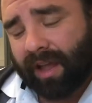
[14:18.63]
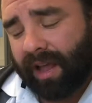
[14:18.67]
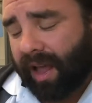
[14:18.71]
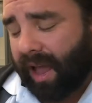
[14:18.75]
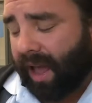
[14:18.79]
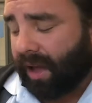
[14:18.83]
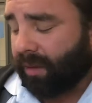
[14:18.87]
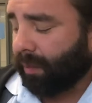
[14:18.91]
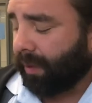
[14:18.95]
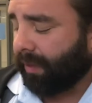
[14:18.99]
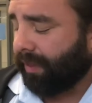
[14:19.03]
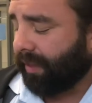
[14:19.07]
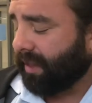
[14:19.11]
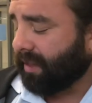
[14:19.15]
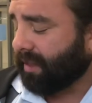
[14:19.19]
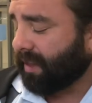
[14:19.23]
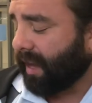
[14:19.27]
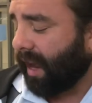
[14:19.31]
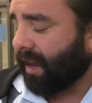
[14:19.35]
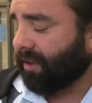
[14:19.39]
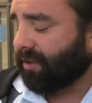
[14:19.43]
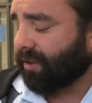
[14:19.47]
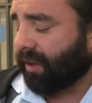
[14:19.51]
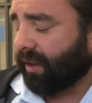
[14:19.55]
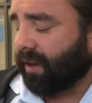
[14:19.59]
And what these
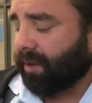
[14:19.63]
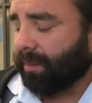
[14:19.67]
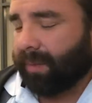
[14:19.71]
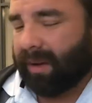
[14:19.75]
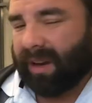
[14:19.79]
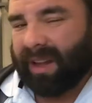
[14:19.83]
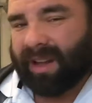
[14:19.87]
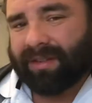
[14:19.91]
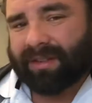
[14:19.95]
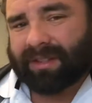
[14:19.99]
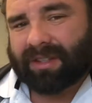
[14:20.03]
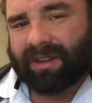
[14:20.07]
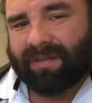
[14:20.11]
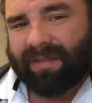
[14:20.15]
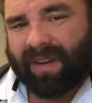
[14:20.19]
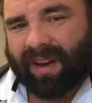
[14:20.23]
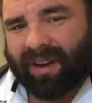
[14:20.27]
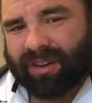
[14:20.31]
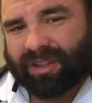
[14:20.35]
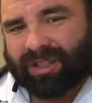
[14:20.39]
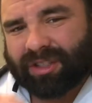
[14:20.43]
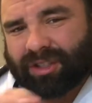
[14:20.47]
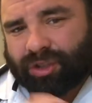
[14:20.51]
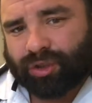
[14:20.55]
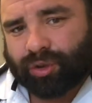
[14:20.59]
guys are going to believe is a
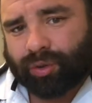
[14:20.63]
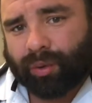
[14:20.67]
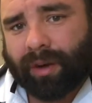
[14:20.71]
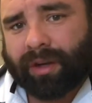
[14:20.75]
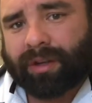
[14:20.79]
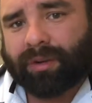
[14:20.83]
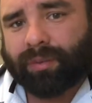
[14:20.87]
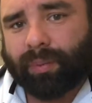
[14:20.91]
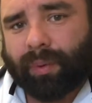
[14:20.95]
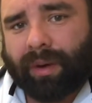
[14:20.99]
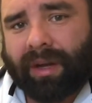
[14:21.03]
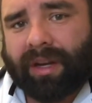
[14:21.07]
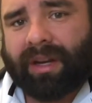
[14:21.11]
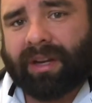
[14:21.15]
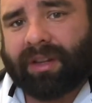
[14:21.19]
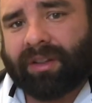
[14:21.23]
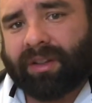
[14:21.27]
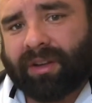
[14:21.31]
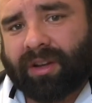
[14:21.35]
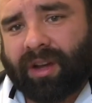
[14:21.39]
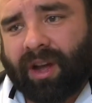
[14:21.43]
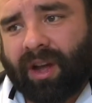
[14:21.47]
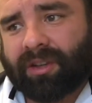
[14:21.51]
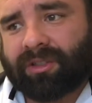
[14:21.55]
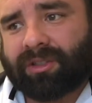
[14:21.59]
very strict reading of the
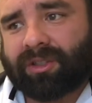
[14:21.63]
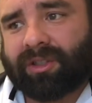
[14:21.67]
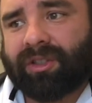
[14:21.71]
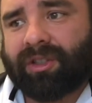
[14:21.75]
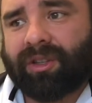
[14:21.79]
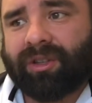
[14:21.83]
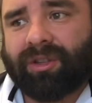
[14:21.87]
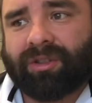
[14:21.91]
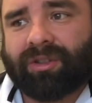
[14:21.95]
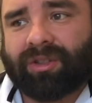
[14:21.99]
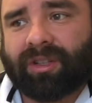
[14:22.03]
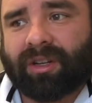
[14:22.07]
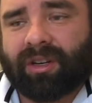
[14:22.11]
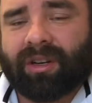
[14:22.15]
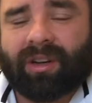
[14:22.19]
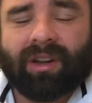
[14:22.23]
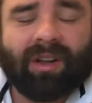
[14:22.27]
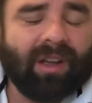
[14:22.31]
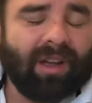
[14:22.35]
Constitution.